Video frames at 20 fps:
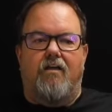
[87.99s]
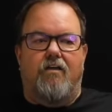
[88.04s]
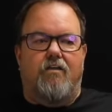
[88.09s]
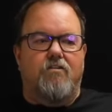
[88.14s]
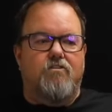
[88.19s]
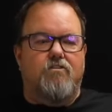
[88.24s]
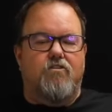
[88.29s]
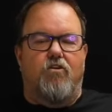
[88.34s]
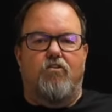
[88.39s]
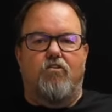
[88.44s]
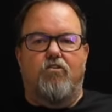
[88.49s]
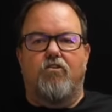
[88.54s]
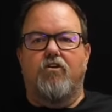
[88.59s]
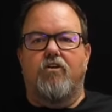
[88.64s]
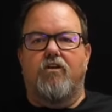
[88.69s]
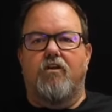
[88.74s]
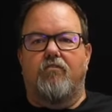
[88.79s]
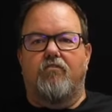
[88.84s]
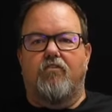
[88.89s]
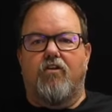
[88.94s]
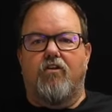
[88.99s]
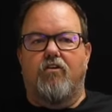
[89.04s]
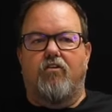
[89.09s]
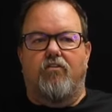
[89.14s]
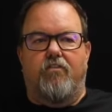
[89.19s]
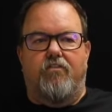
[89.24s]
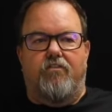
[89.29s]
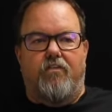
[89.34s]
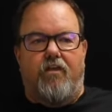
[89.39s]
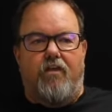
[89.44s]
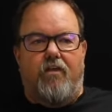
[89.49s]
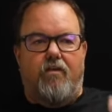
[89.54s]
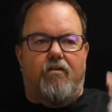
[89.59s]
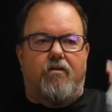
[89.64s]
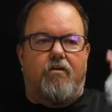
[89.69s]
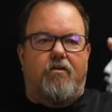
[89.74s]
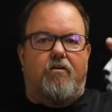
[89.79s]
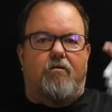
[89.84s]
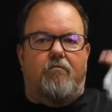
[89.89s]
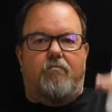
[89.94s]
And so you could never kill the thing
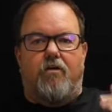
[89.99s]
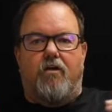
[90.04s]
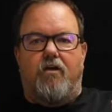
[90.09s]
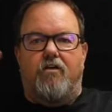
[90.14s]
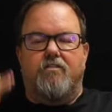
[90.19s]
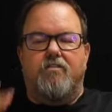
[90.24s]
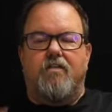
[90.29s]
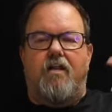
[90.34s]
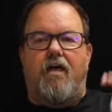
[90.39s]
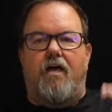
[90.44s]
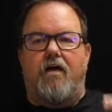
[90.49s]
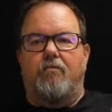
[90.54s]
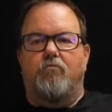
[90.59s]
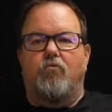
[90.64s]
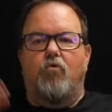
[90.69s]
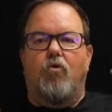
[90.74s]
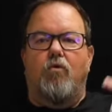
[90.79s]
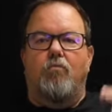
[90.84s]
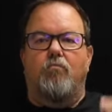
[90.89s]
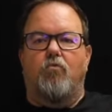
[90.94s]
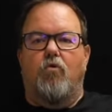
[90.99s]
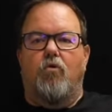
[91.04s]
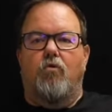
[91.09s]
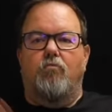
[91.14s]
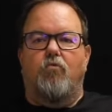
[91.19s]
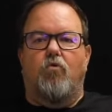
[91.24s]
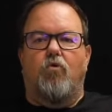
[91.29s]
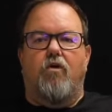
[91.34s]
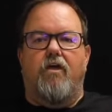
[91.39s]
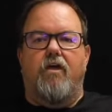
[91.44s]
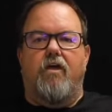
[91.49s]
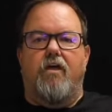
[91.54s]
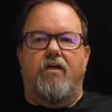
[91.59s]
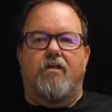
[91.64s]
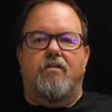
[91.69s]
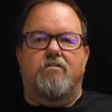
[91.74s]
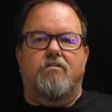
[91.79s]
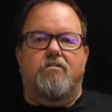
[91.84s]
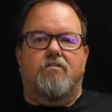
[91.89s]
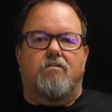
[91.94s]
because it had more and more and more
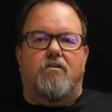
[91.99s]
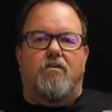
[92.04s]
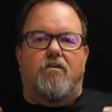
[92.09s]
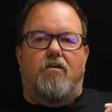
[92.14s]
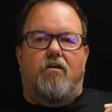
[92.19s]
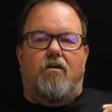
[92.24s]
heads